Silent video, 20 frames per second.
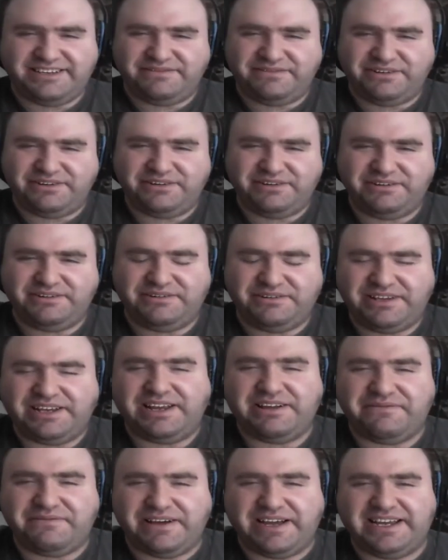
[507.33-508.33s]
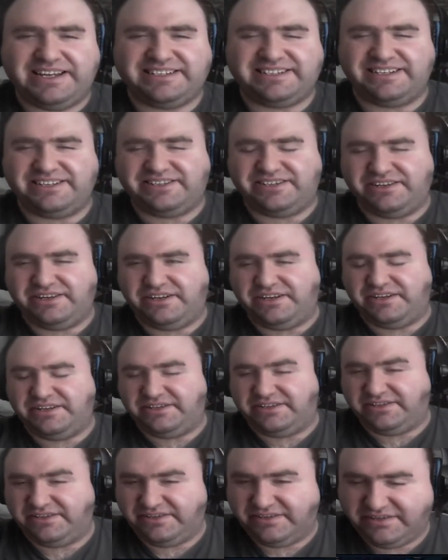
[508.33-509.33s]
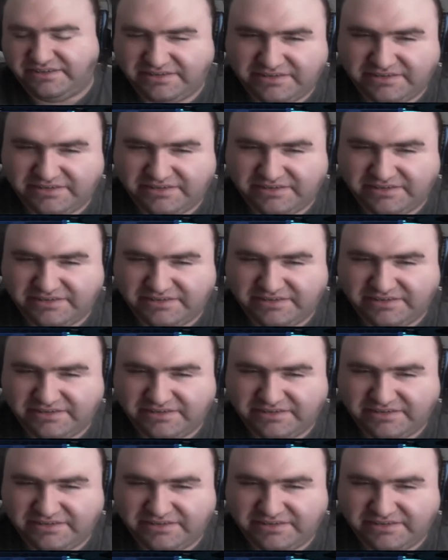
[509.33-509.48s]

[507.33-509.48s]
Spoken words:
Giving her the advice that she needs.